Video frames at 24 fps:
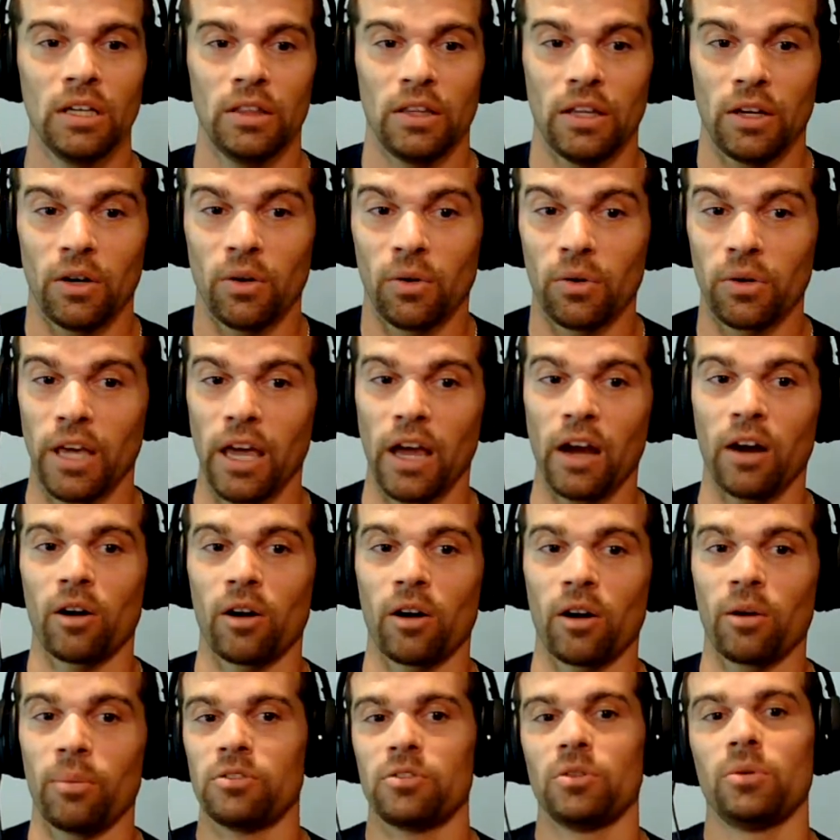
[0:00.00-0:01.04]
They don't care
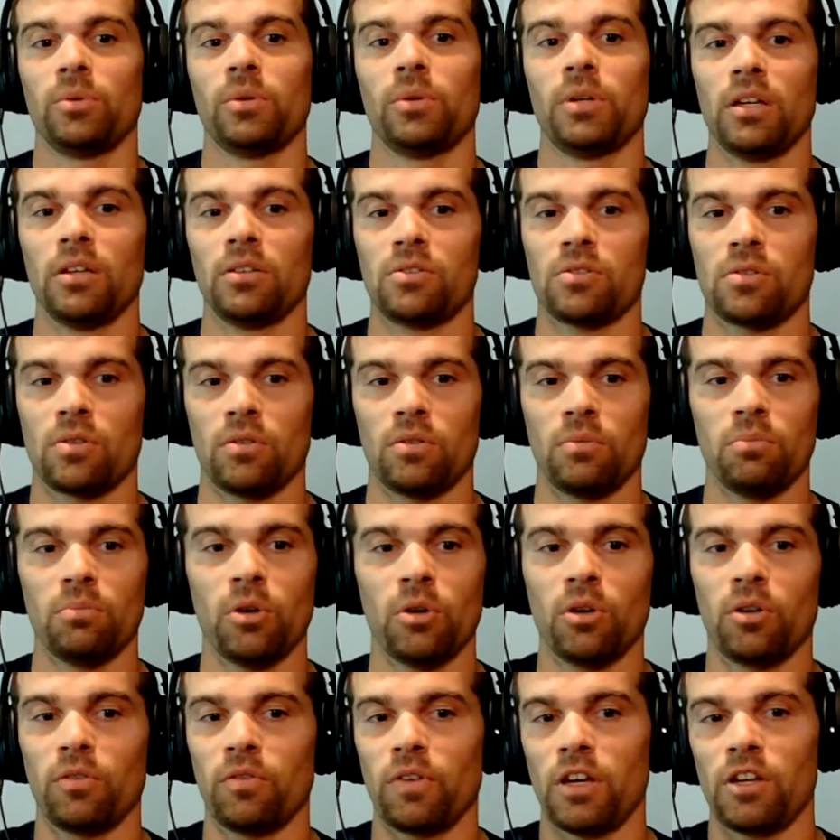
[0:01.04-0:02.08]
about doing it, so the
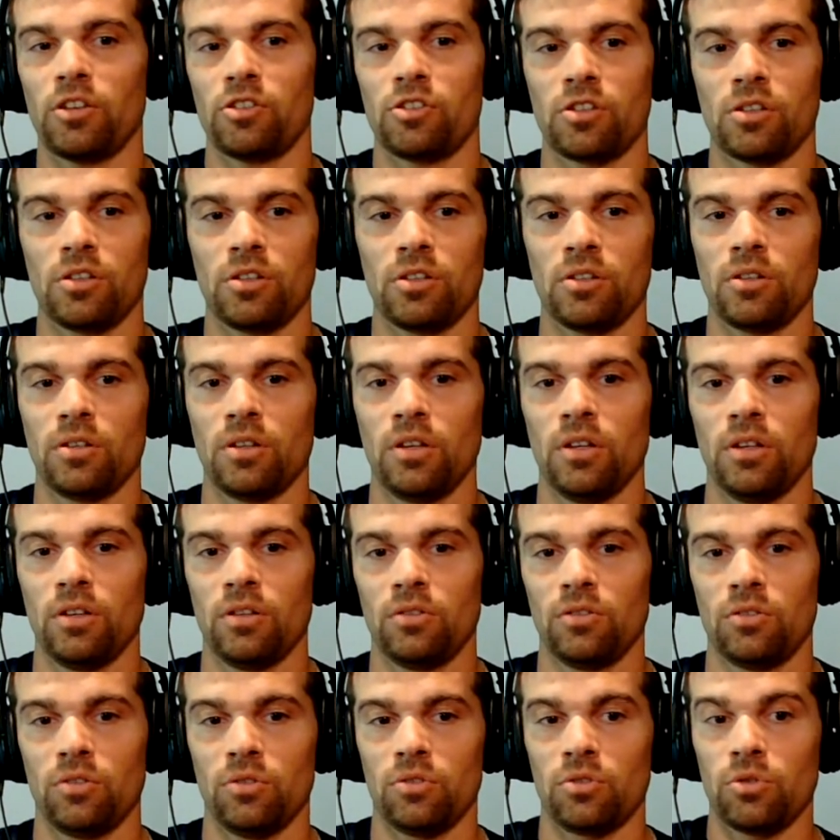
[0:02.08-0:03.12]
motivation
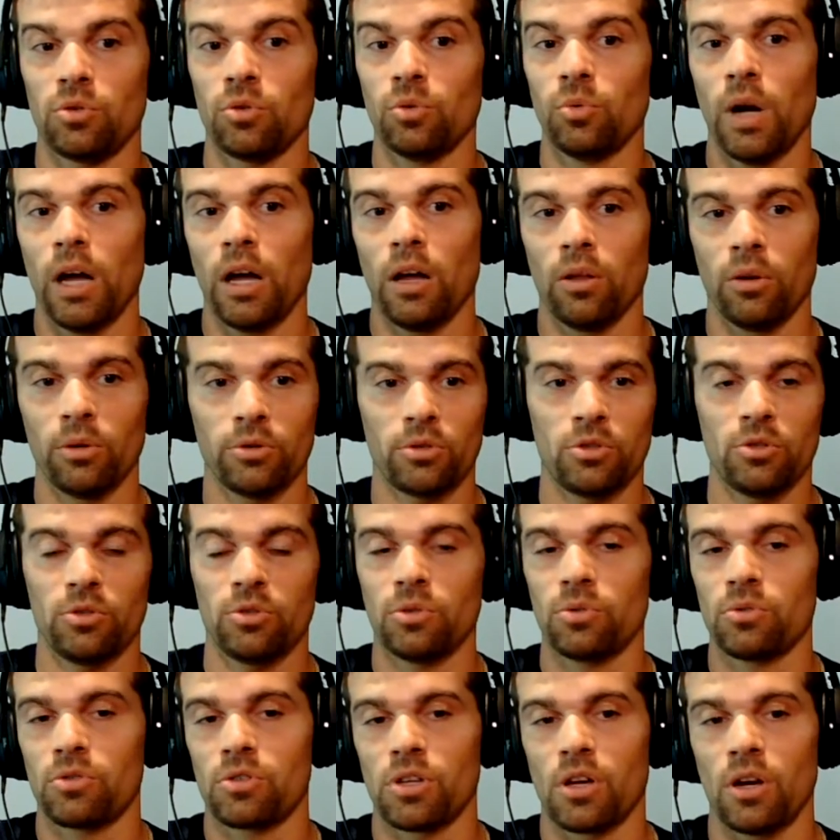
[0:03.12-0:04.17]
to do well or to
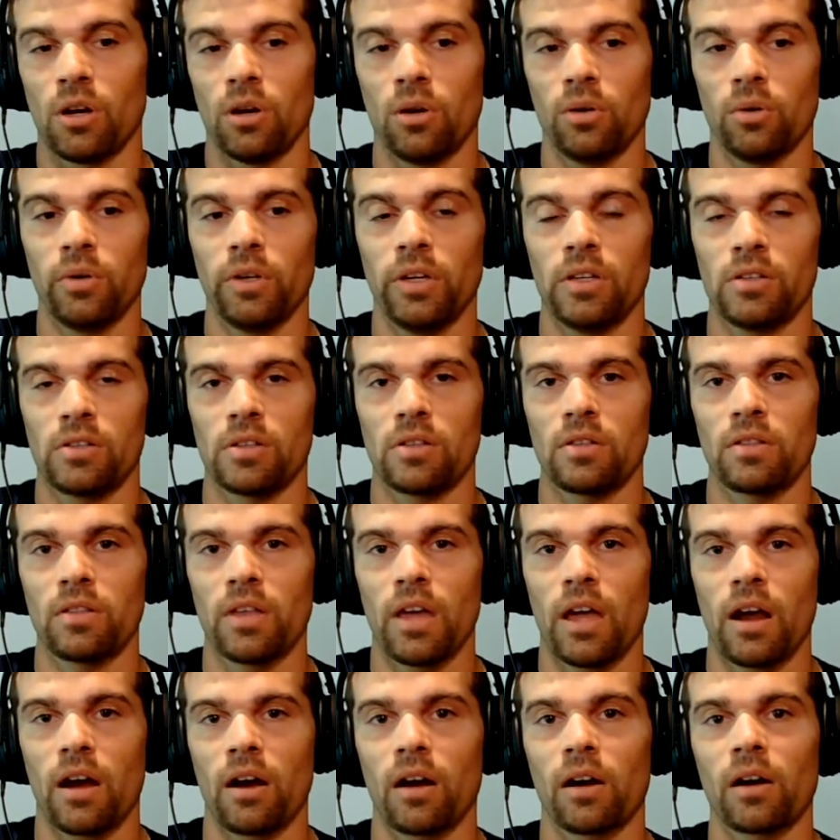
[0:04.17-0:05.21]
do so isn't
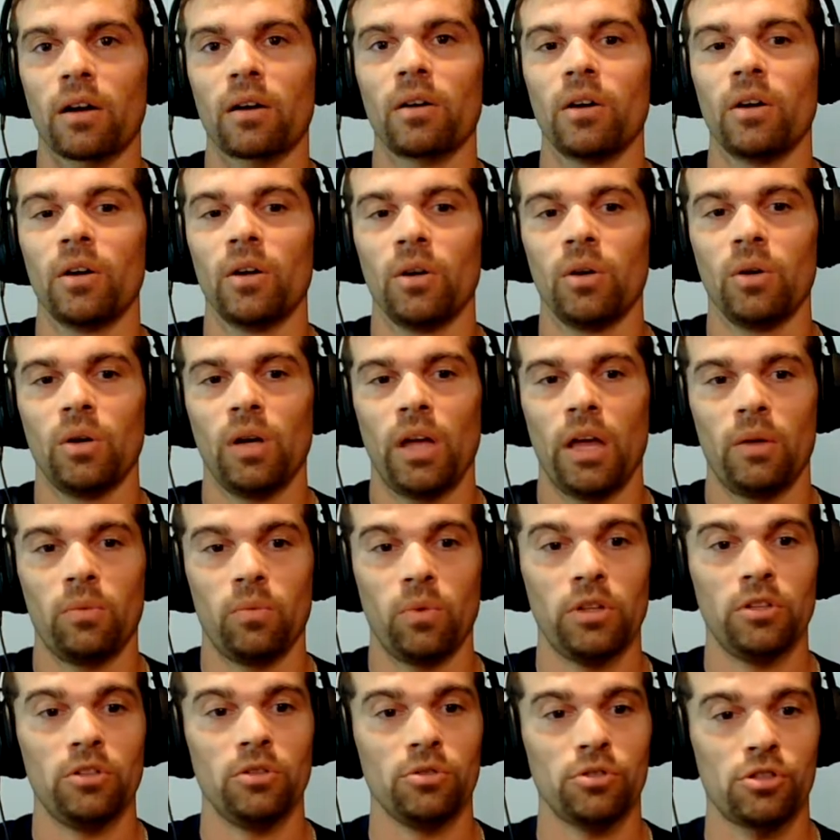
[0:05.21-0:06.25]
there. And
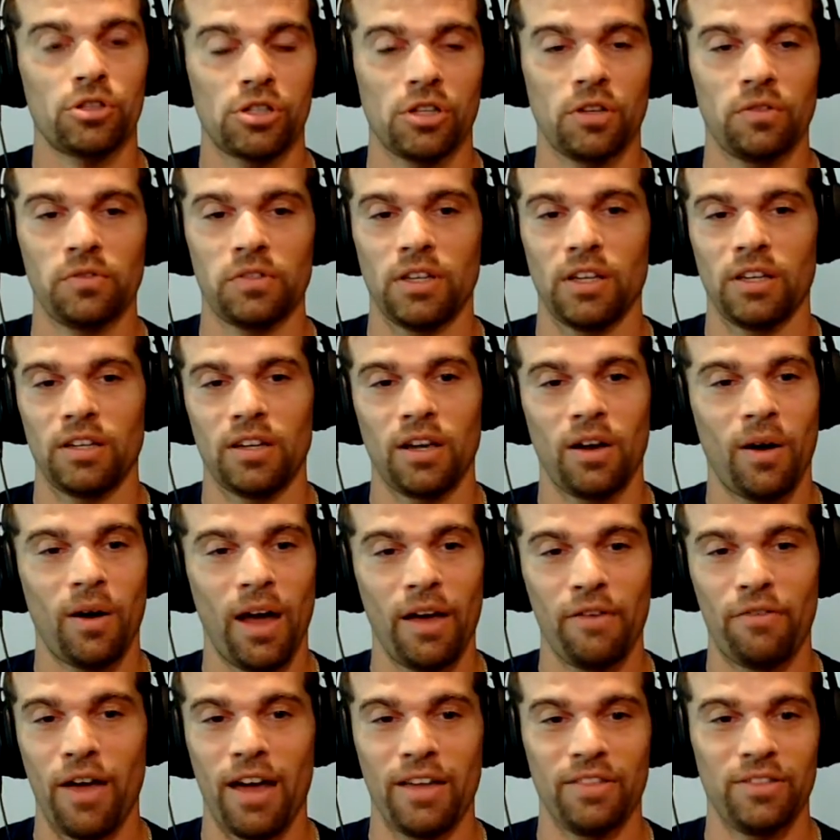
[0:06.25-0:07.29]
when you shift it,
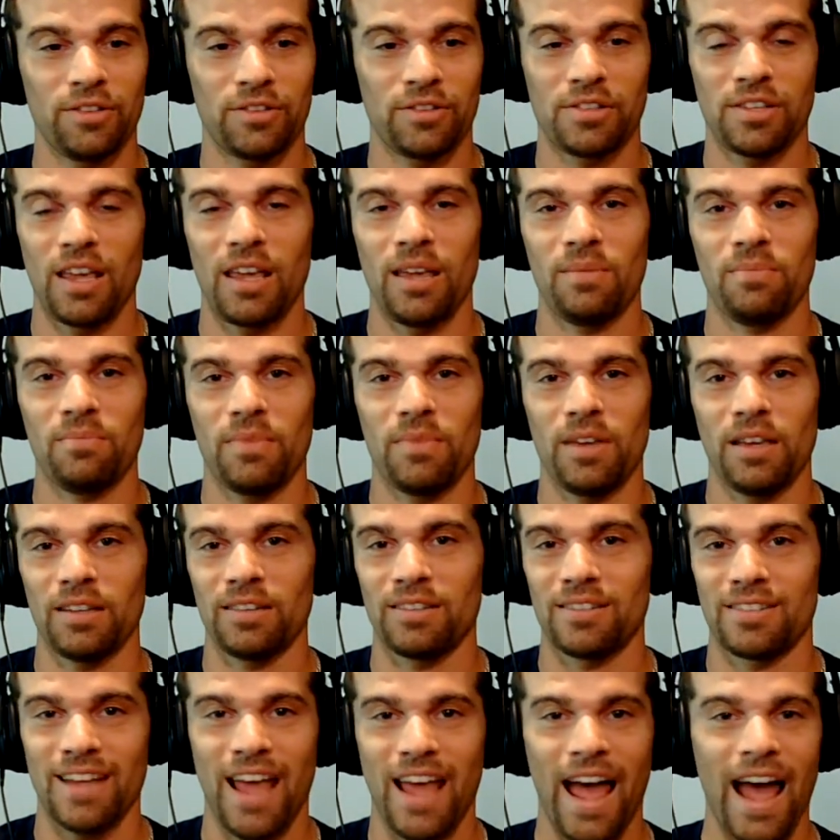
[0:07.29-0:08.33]
I've had the same
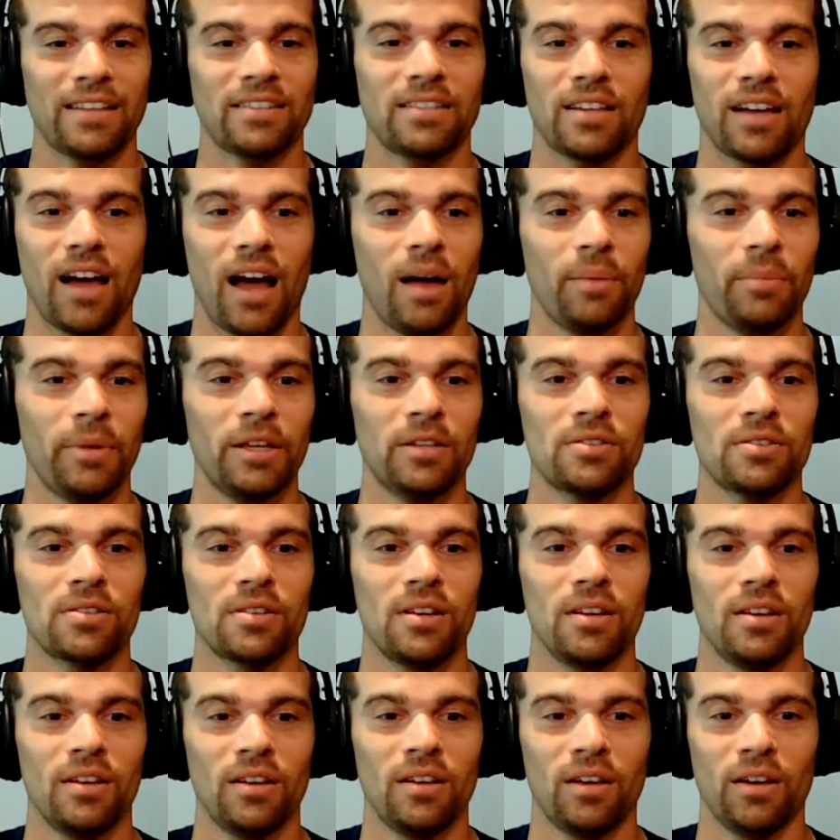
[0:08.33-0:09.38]
exact comments
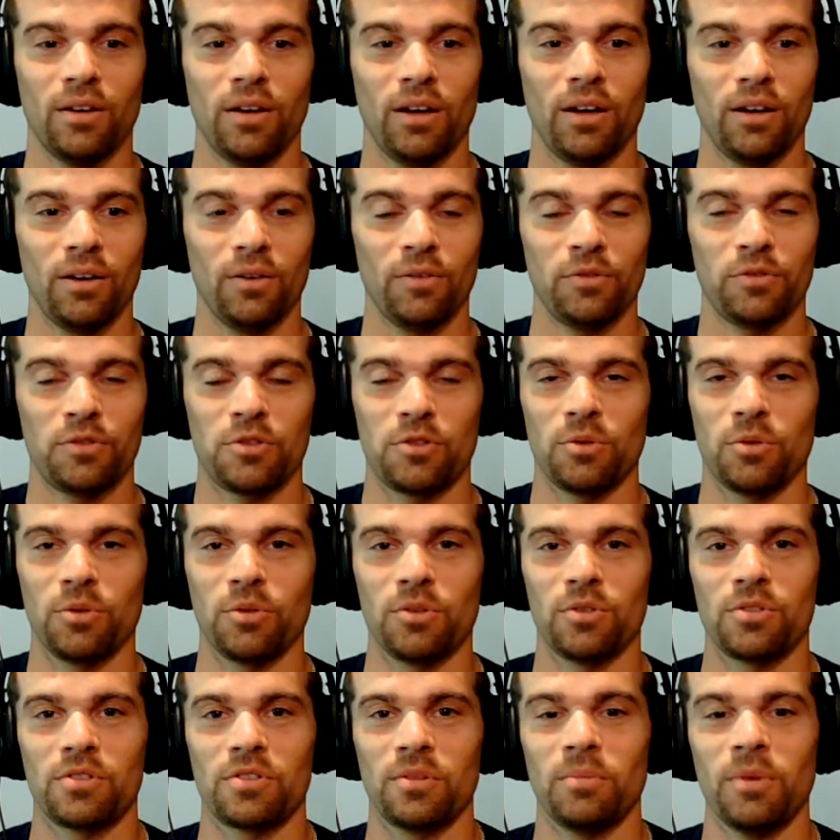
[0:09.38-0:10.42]
of
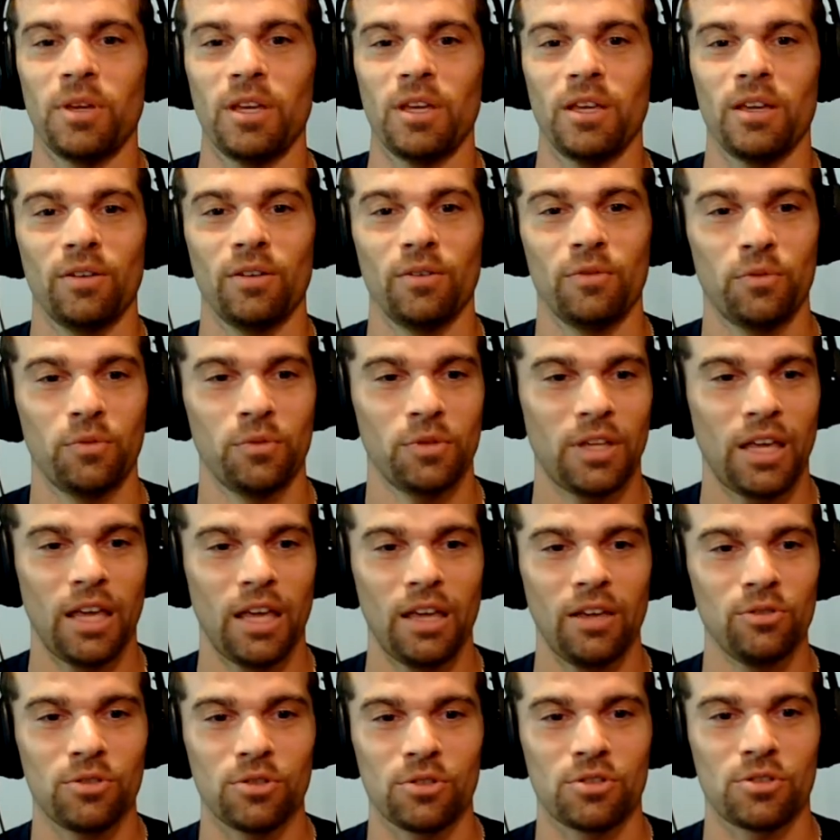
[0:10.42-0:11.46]
students to me of,
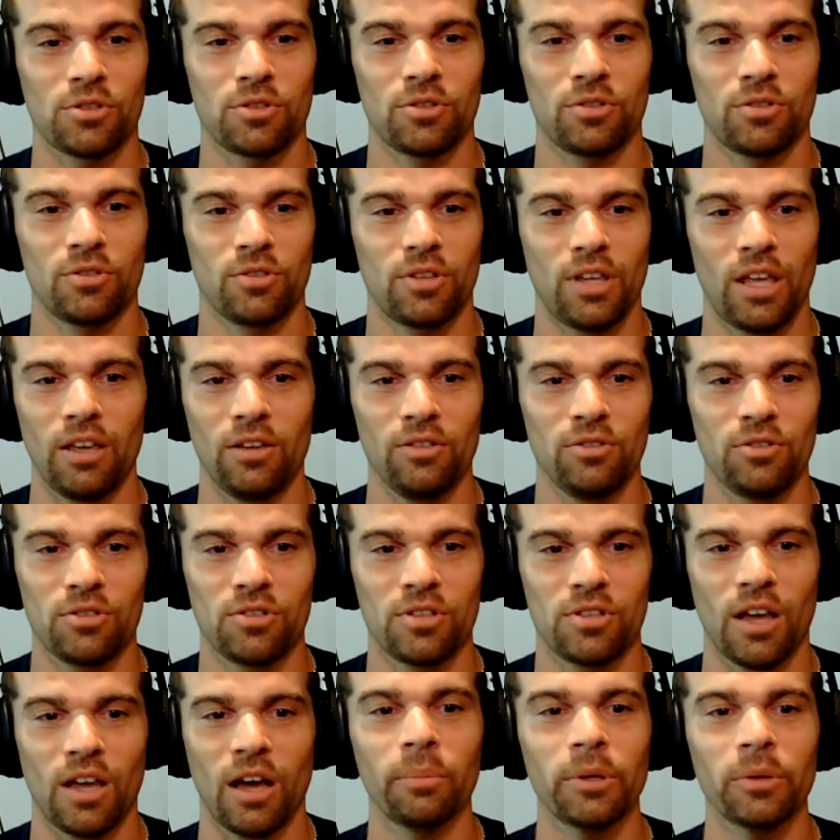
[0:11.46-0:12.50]
can't you
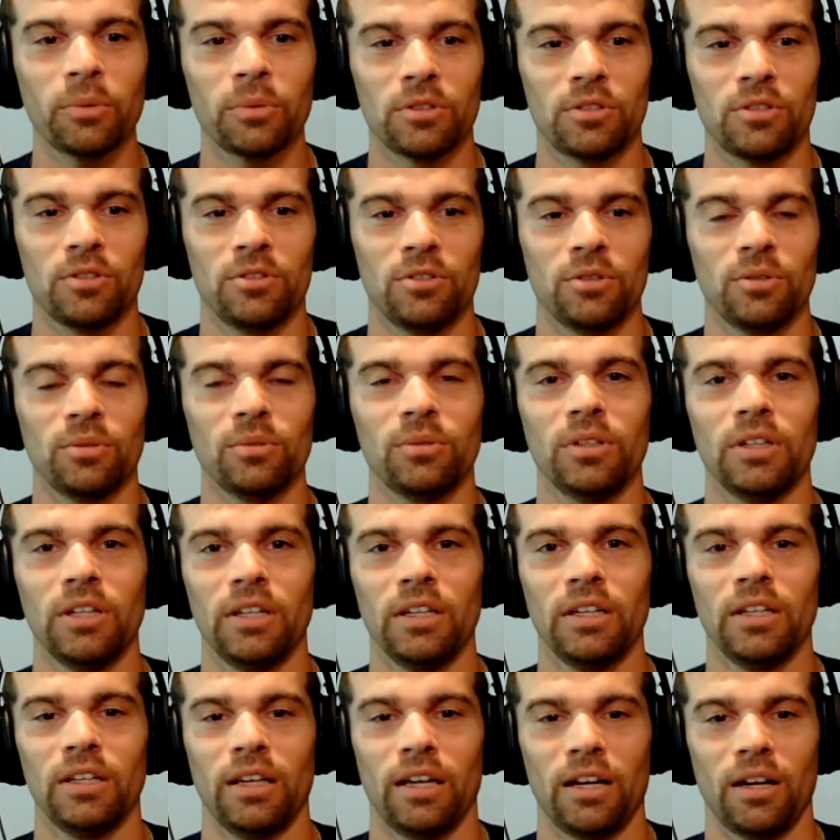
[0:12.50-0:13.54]
just tell me what to do
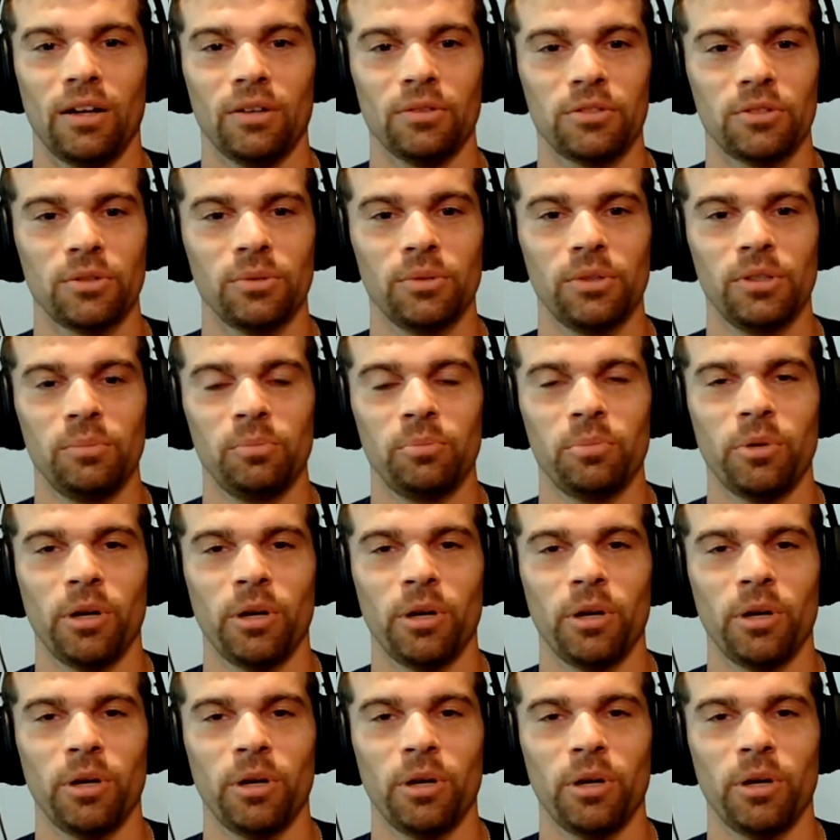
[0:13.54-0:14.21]
and I'll do it?